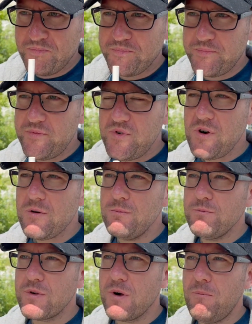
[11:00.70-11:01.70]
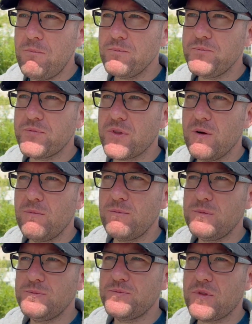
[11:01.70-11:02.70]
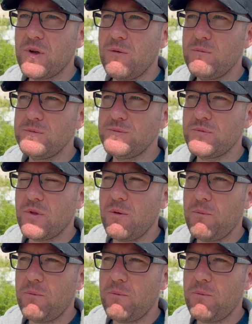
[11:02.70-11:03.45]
It tastes like the smell. Does that make sense?